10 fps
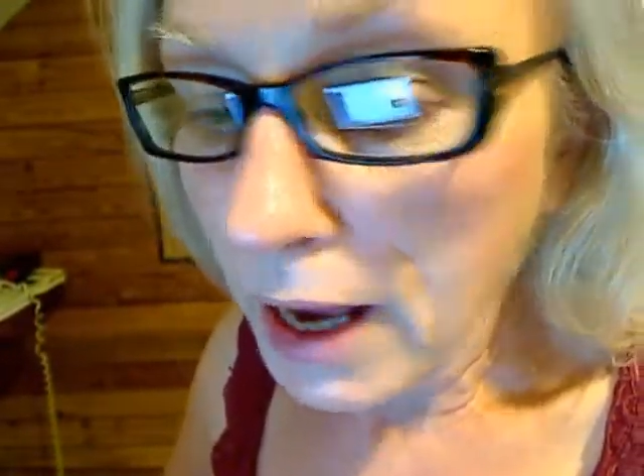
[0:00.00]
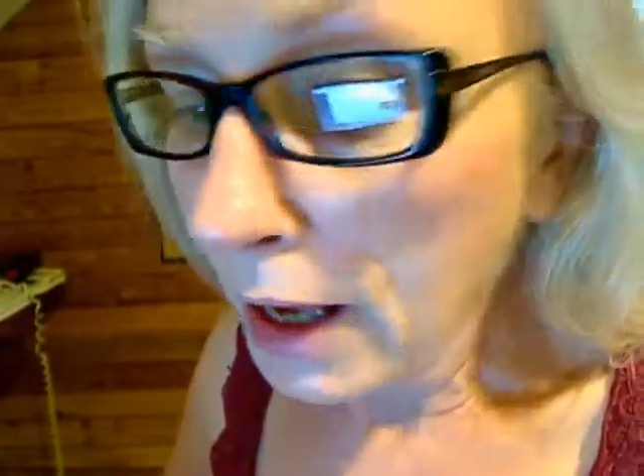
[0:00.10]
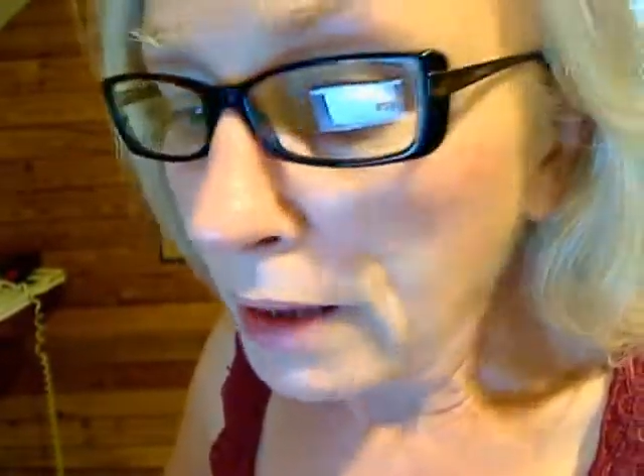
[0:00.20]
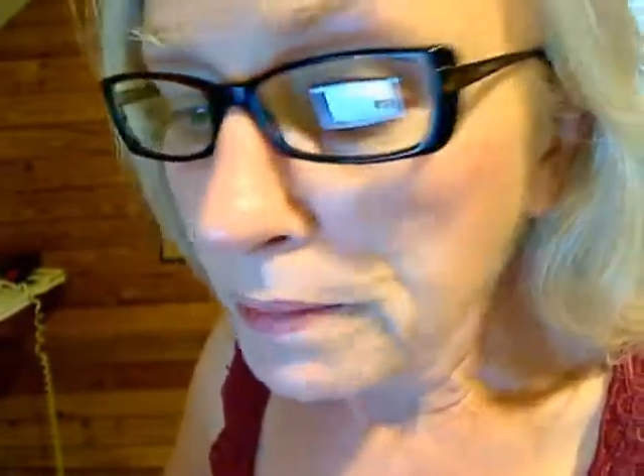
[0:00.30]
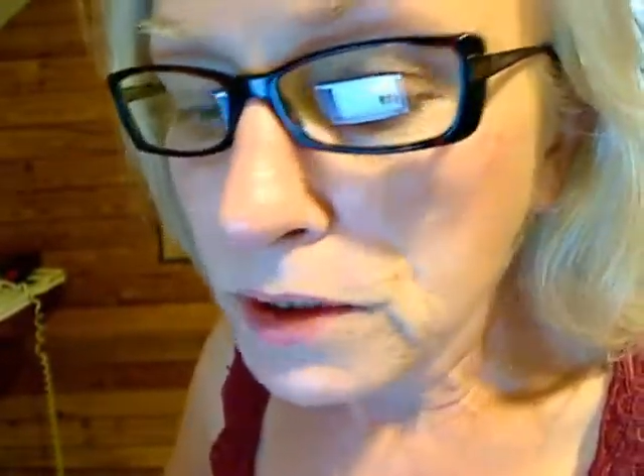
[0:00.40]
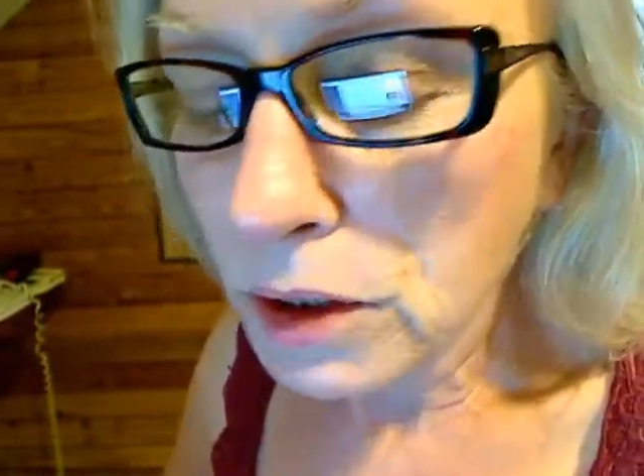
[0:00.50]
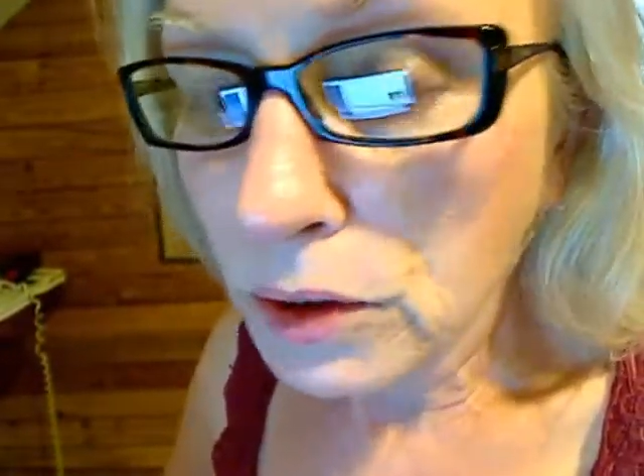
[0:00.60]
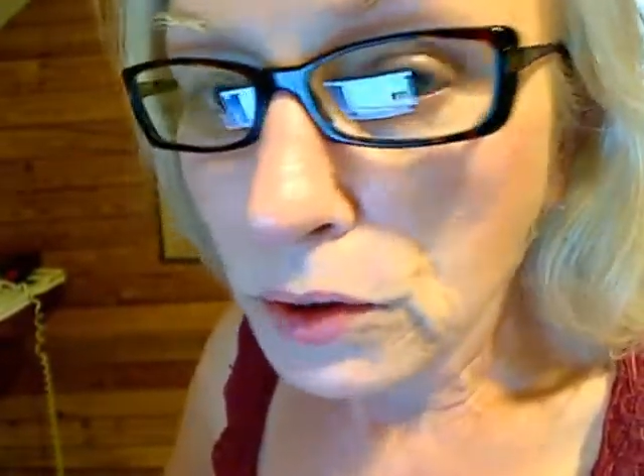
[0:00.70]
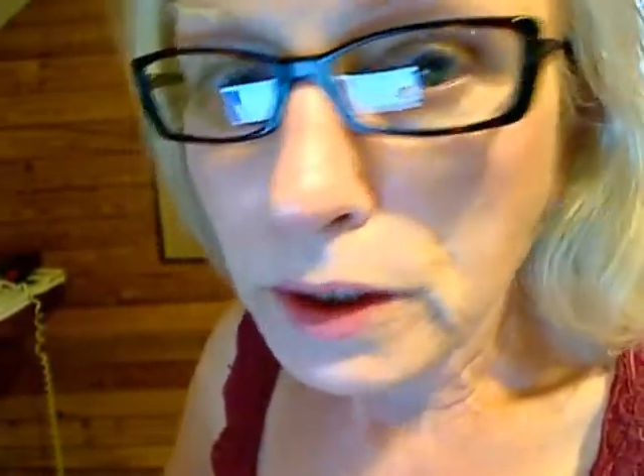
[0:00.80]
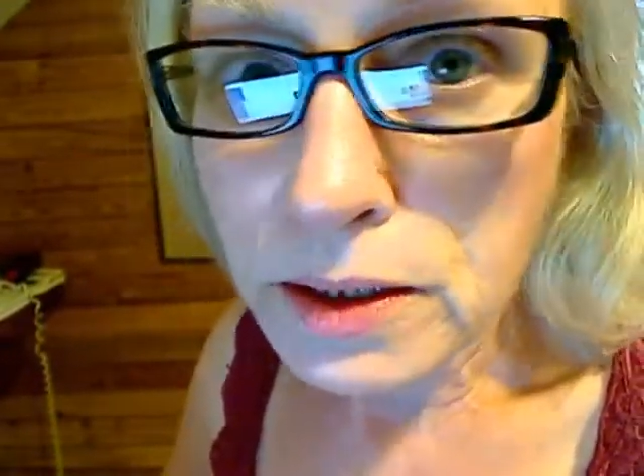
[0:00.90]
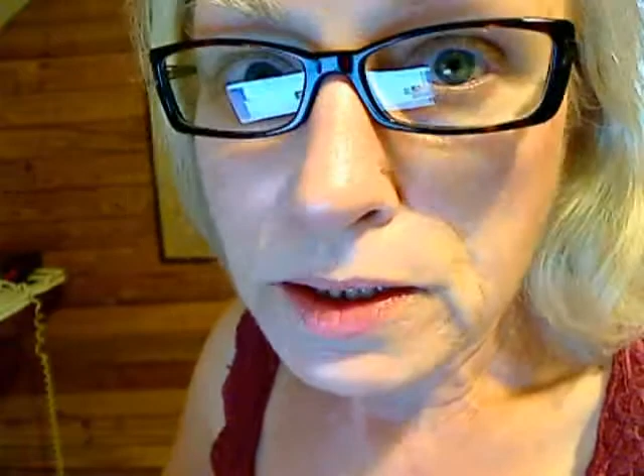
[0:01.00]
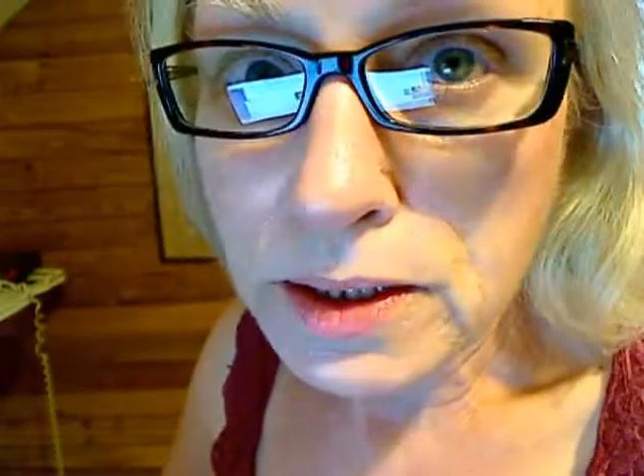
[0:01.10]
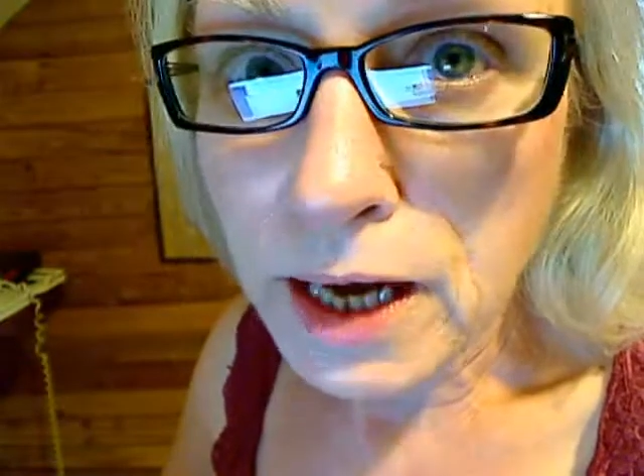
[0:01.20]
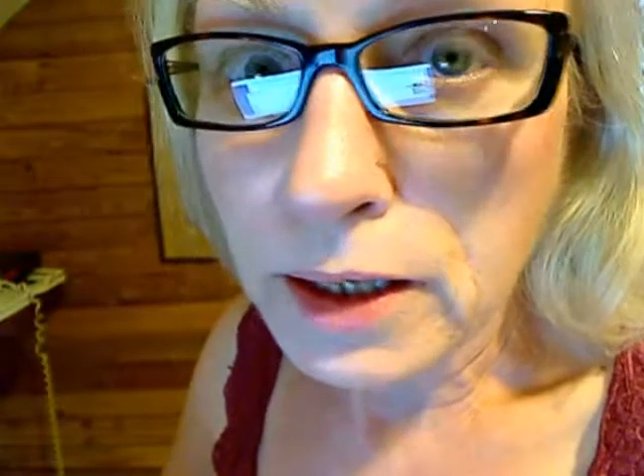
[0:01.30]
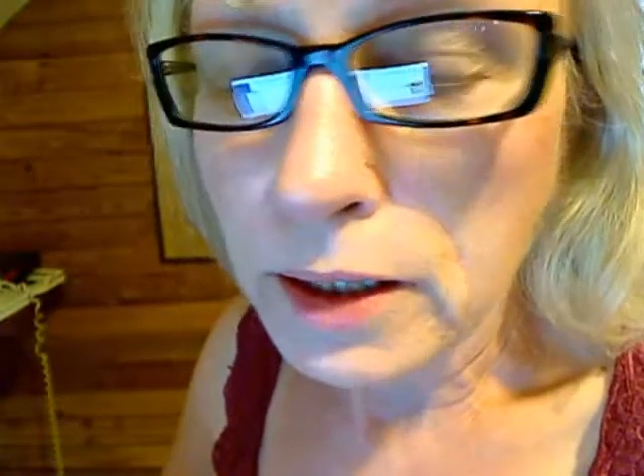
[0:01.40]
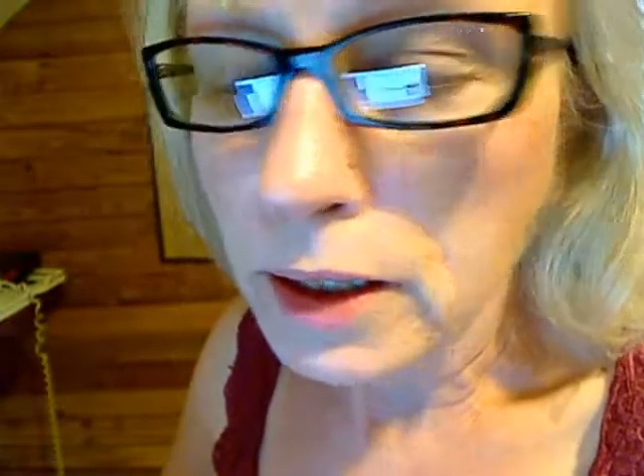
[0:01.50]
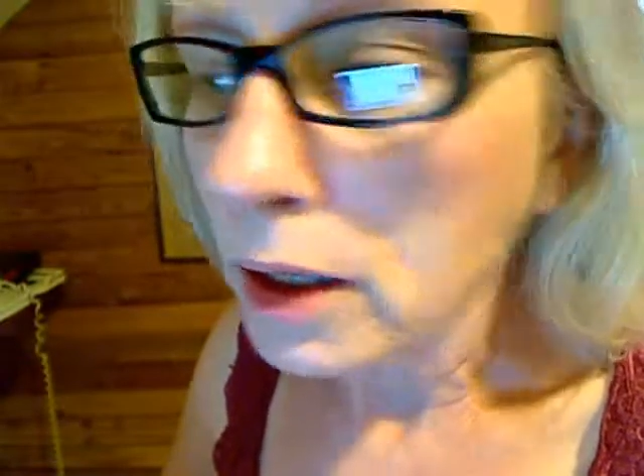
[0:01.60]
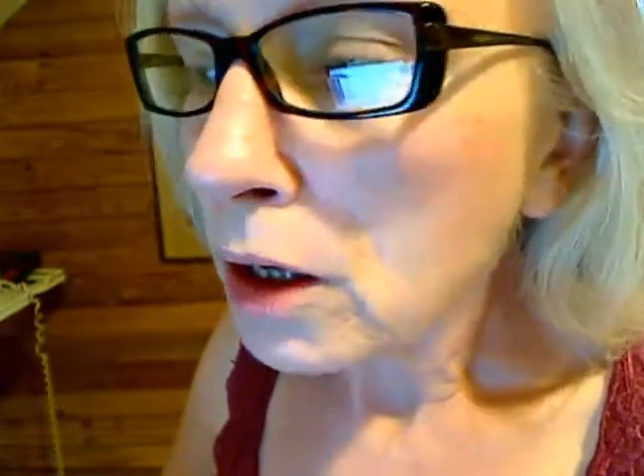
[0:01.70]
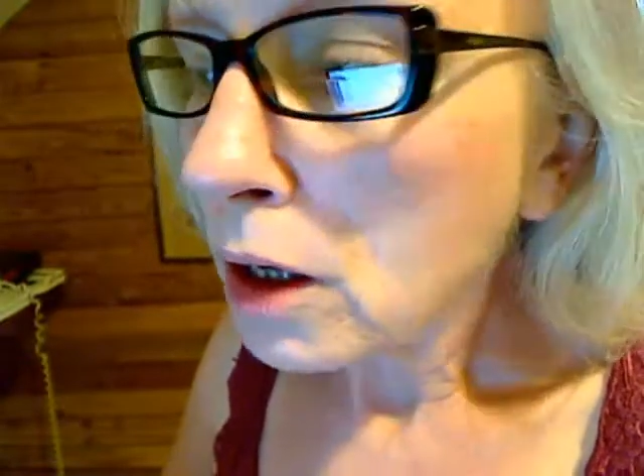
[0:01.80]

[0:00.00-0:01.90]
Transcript: Absolute insanity.